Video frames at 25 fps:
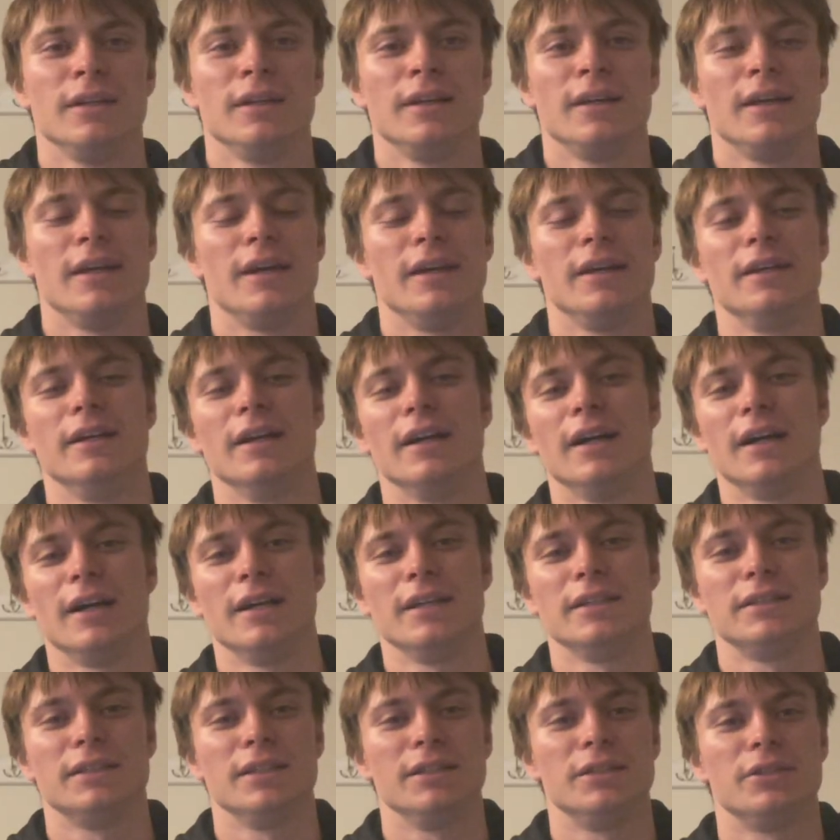Hey
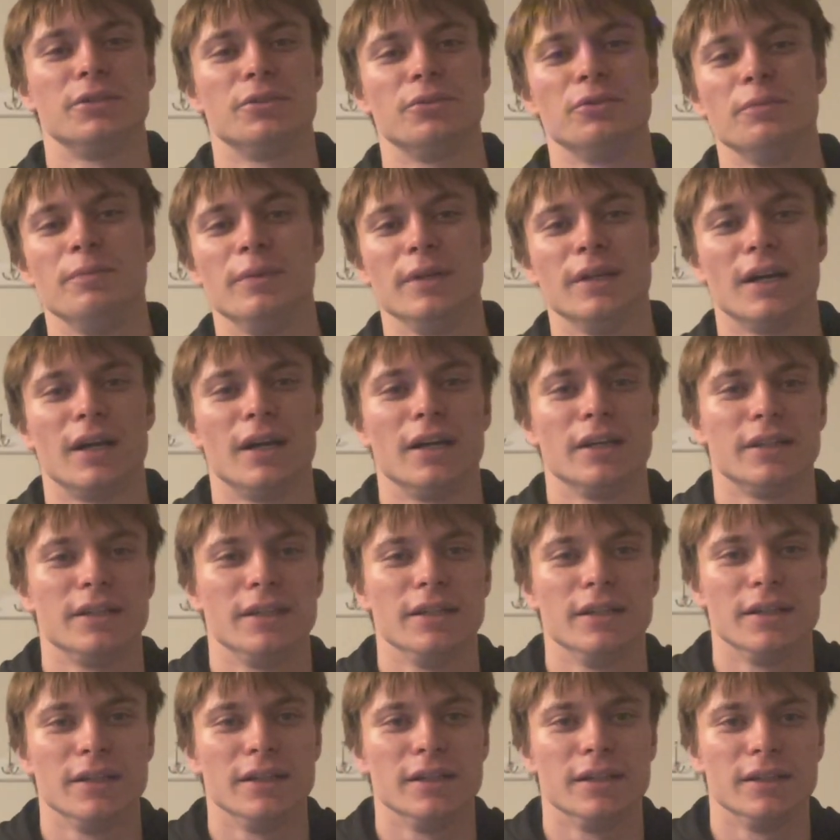guys, it's Ruby
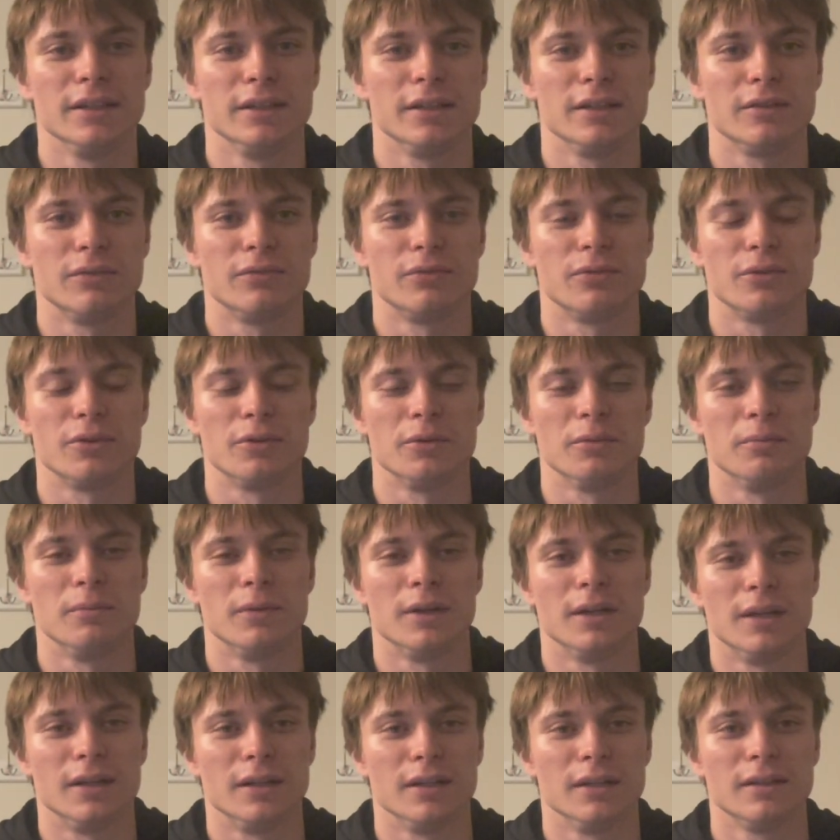Hockey here from
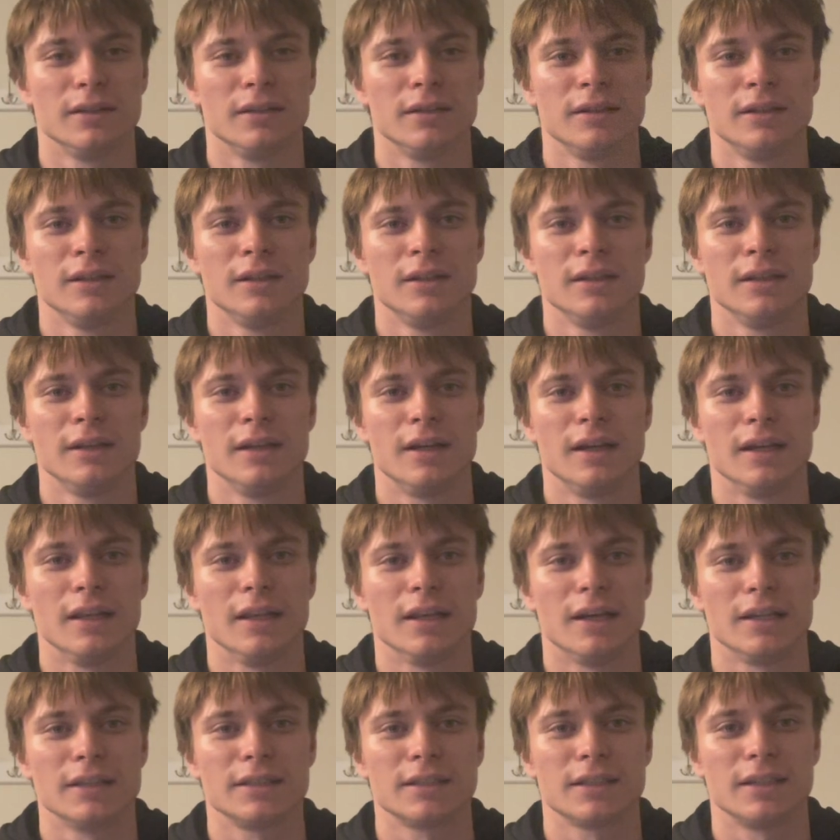
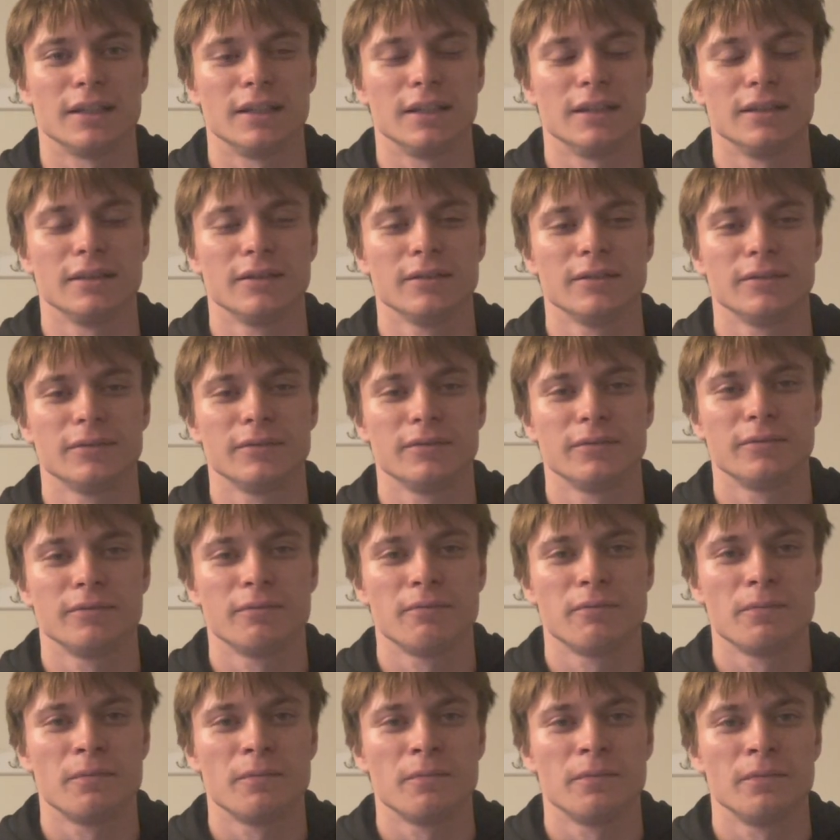Alaska.
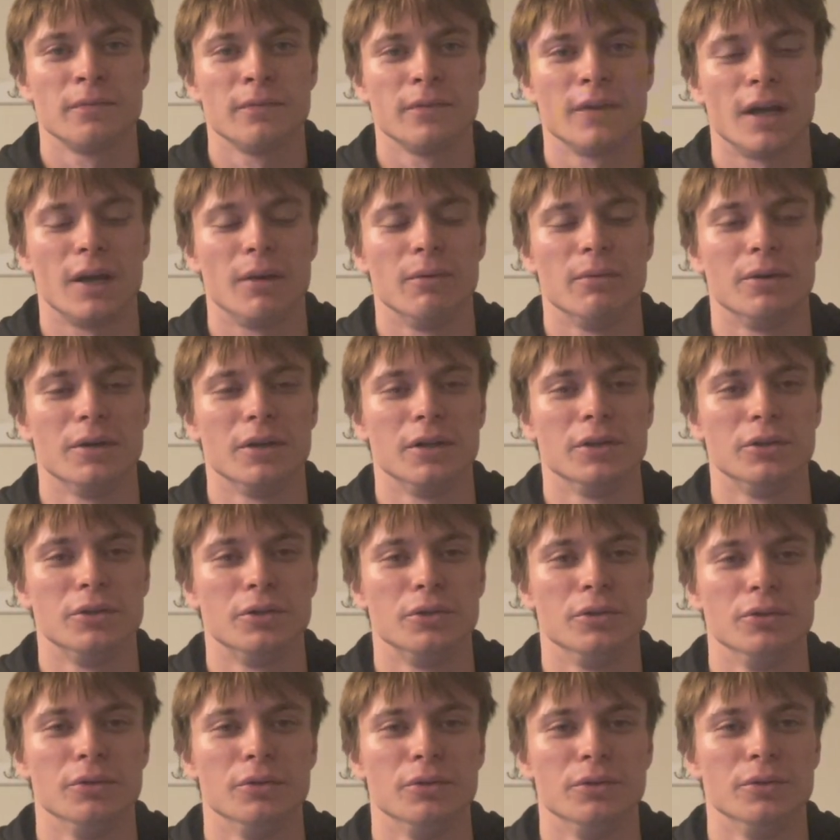I wanted
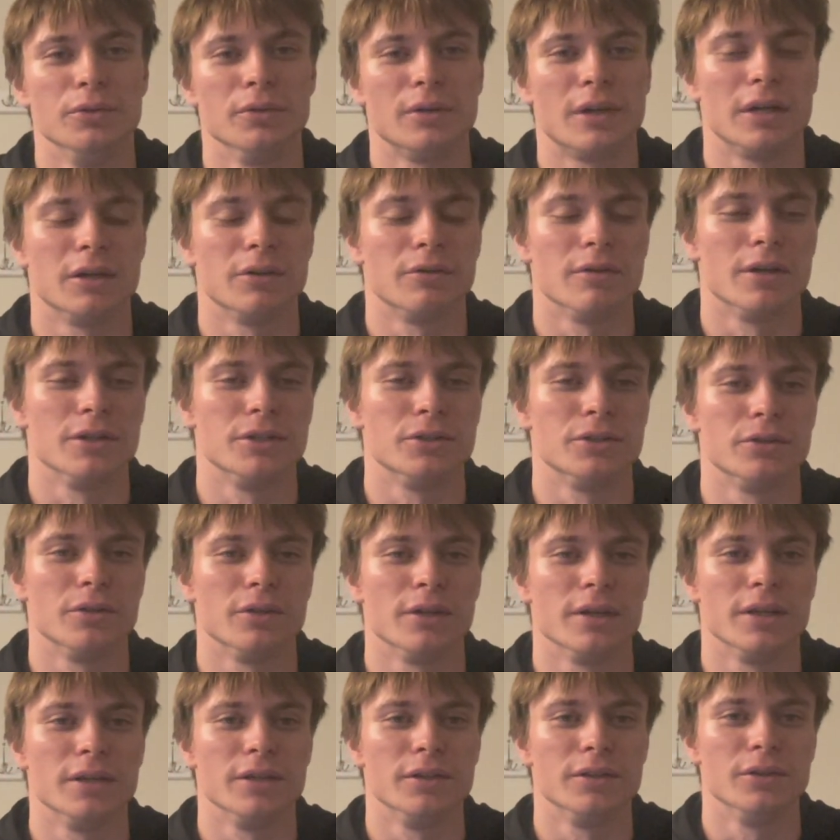to
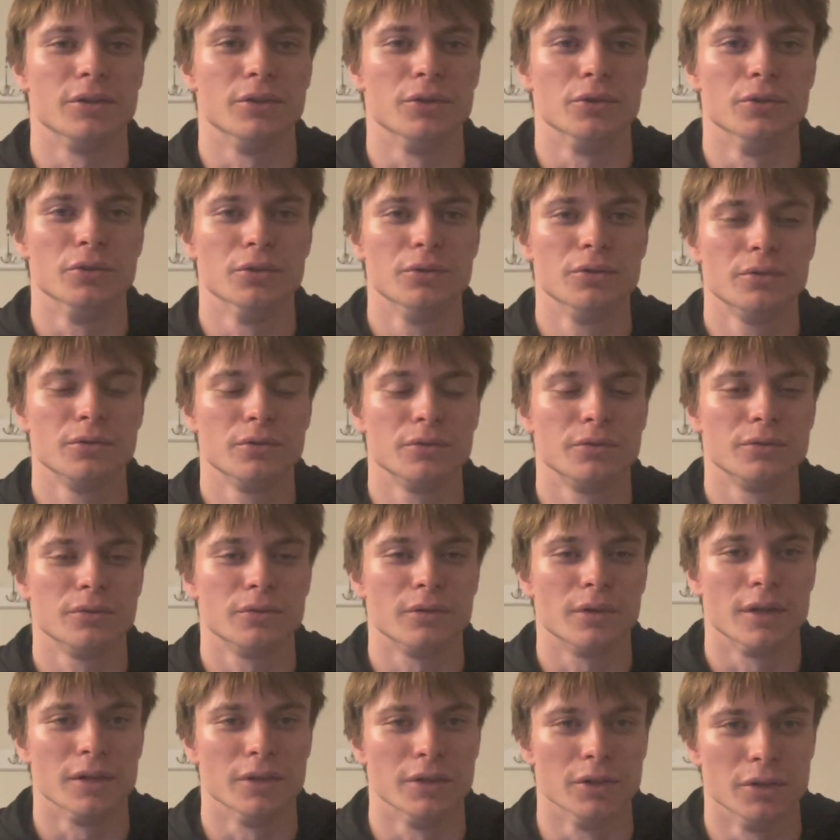congratulate you
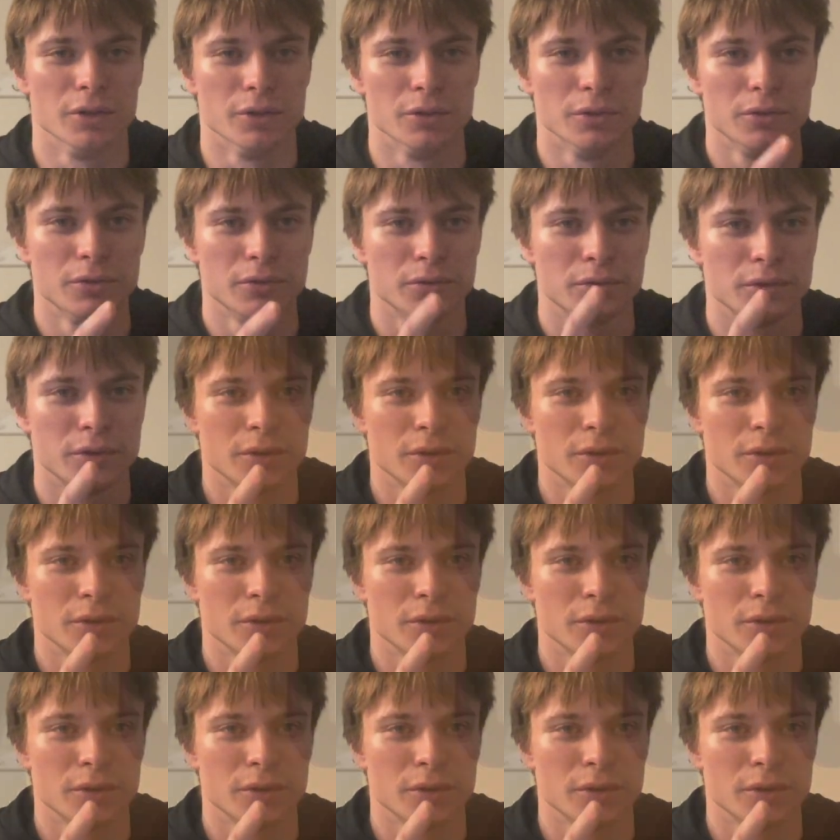and you